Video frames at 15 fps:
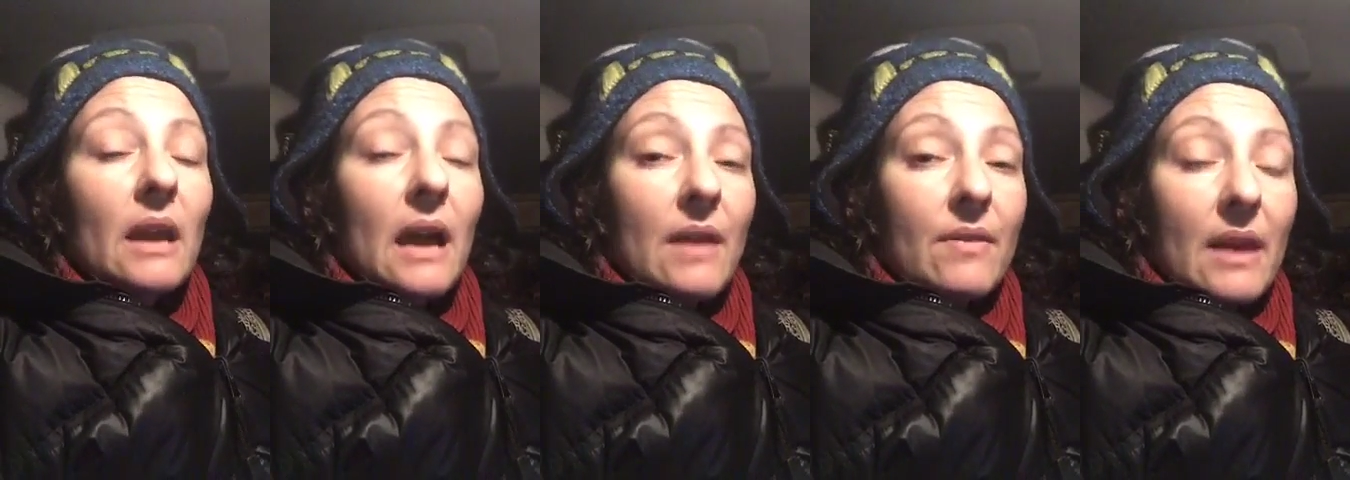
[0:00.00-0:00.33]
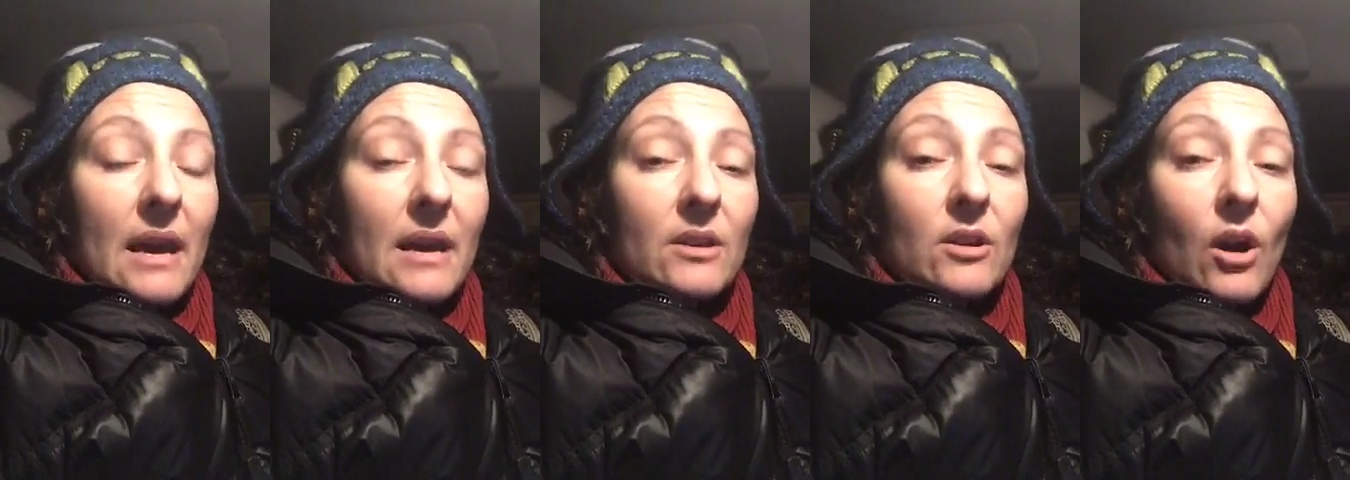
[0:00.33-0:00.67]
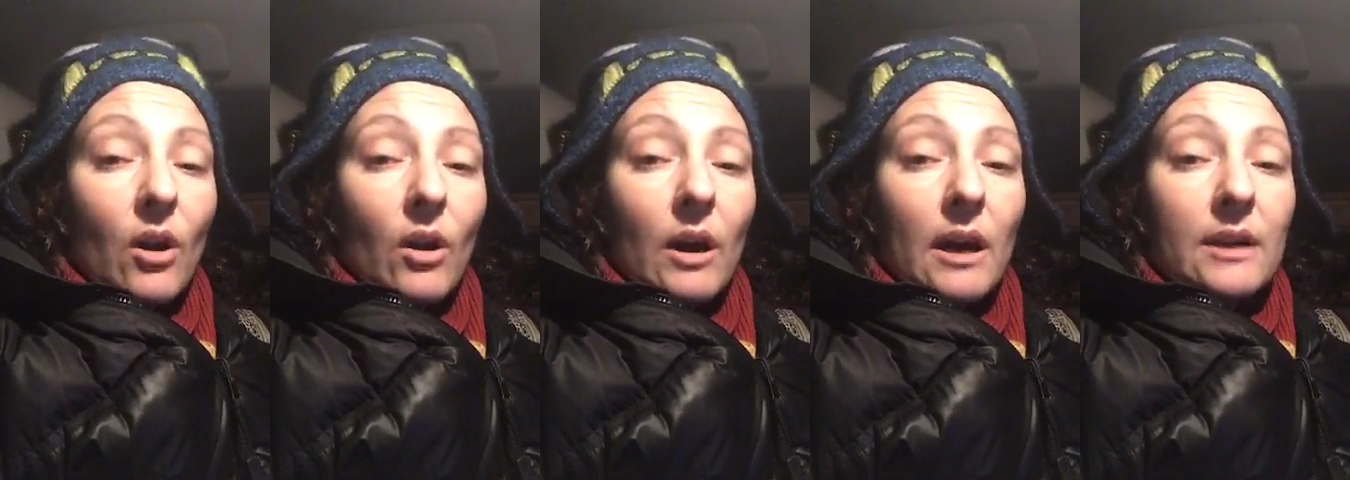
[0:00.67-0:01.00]
And then
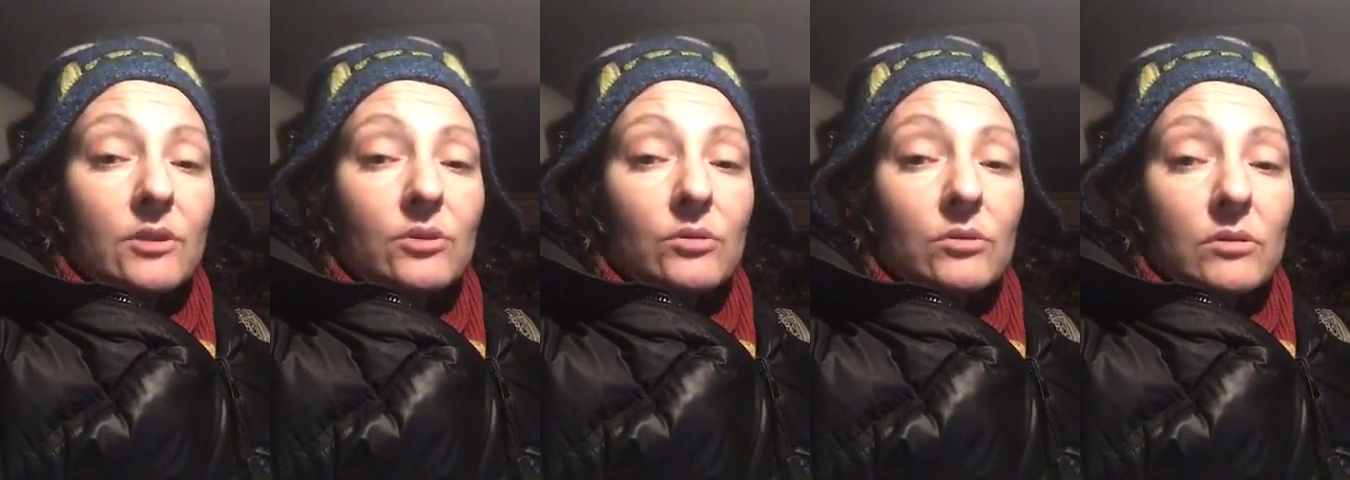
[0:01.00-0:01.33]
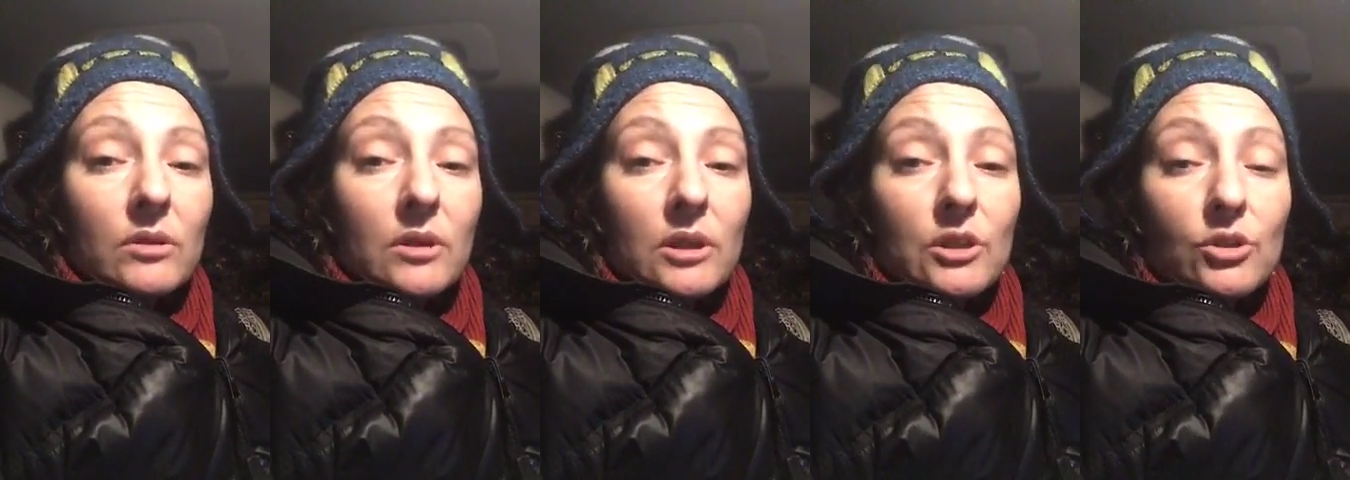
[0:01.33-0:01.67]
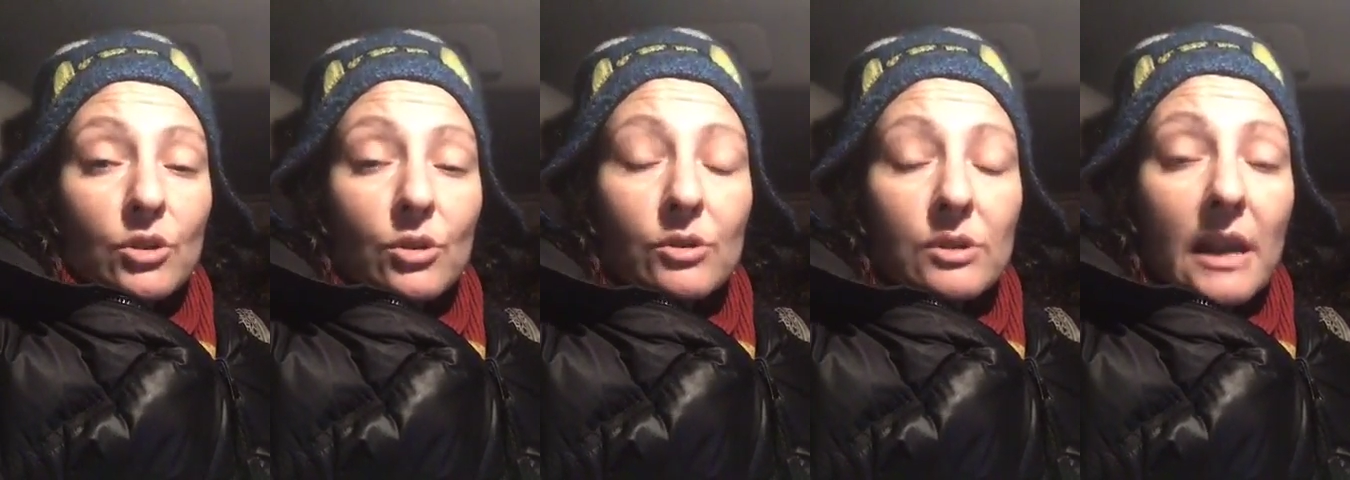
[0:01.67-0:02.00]
on
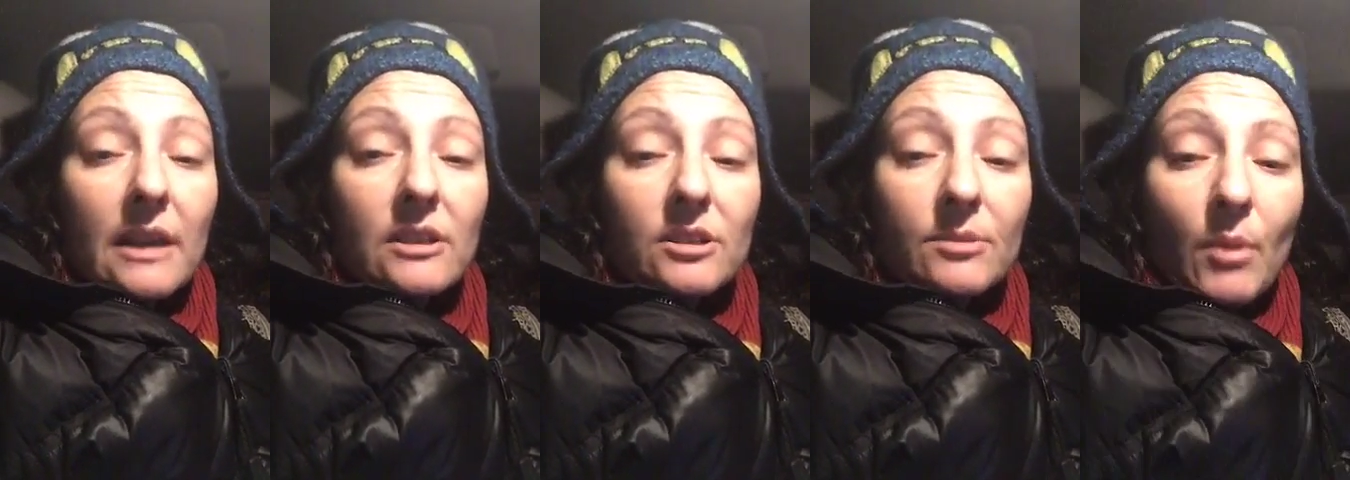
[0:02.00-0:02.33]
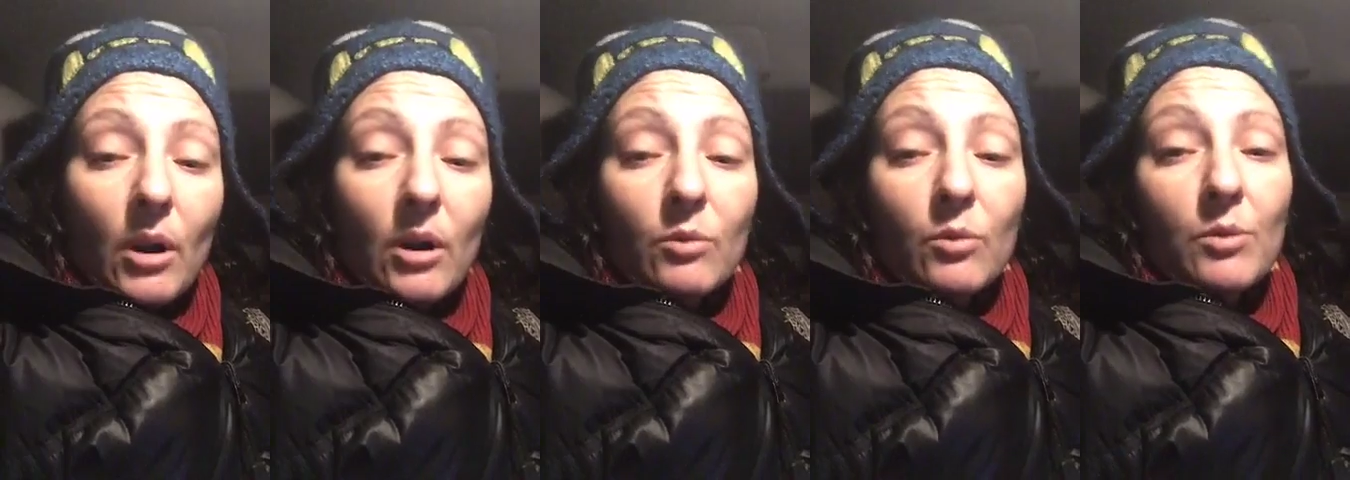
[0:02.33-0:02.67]
Tuesday, tomorrow,